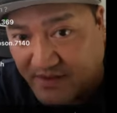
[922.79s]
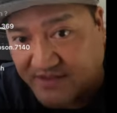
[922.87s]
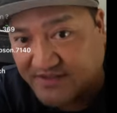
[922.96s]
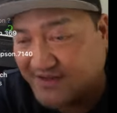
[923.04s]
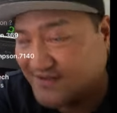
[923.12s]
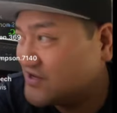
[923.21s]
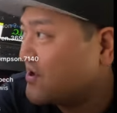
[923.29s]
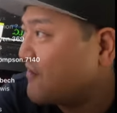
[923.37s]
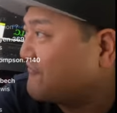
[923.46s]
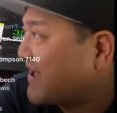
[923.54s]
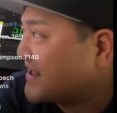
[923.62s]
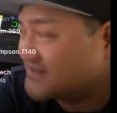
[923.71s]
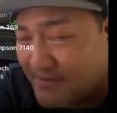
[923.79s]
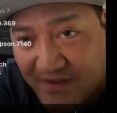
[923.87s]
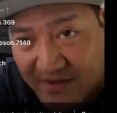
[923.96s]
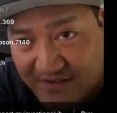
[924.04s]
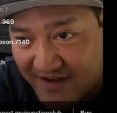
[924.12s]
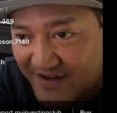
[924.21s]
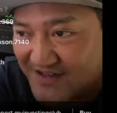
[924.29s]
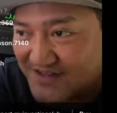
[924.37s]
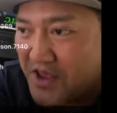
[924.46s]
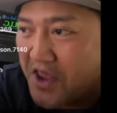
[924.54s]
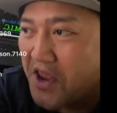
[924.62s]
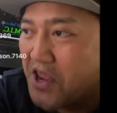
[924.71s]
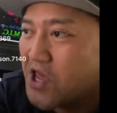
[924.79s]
10 milliseconds. You know how fast 10 milliseconds is?